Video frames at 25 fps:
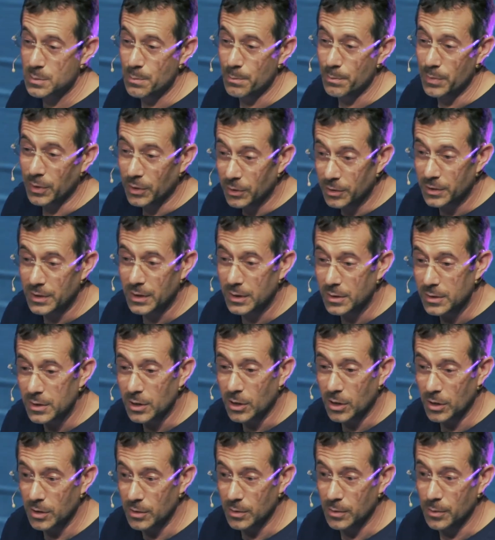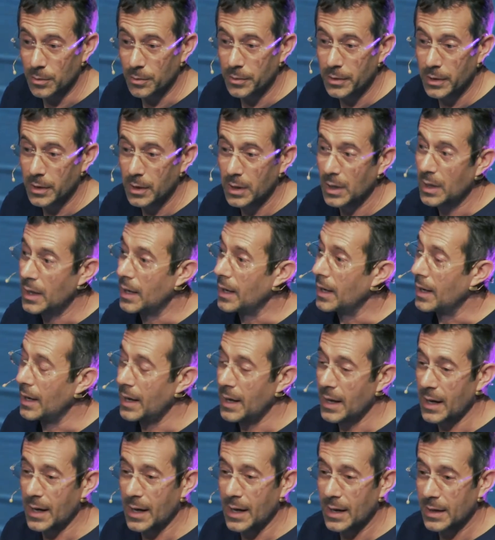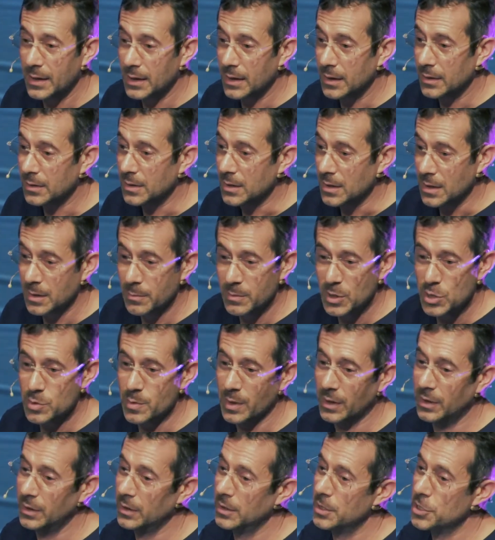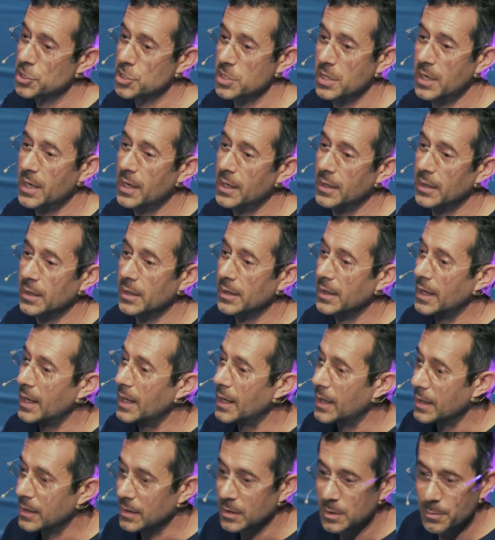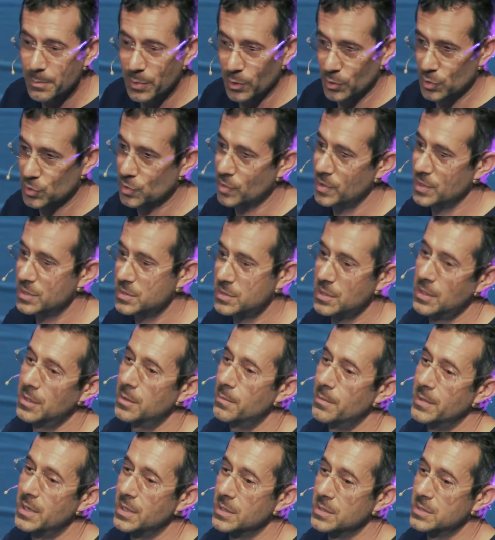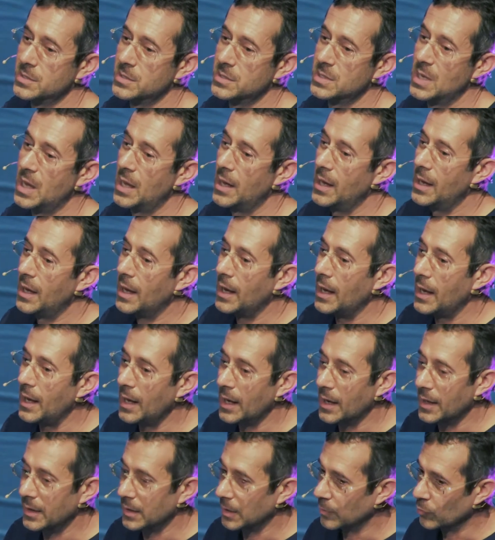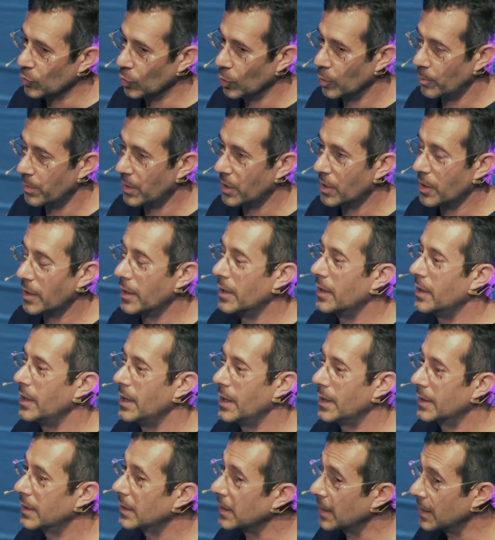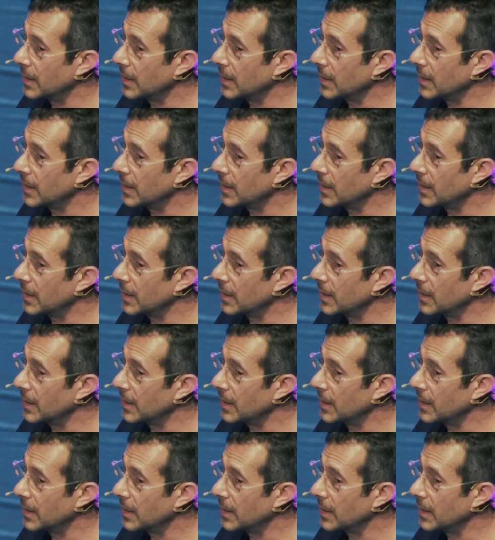building the code, adding the image recognition add-on, adding the Postgres database, adding rollbar, adding